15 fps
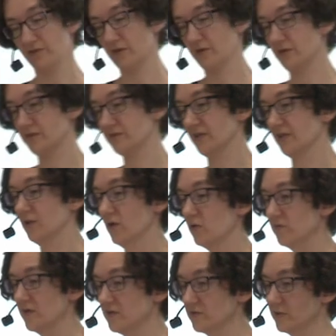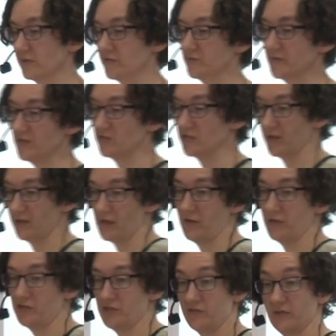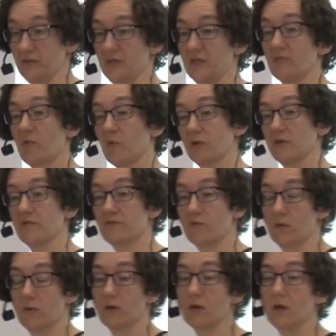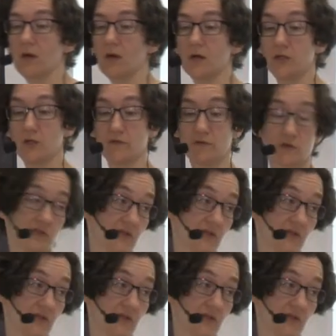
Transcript: here is that low-resource speech technology is really important for universal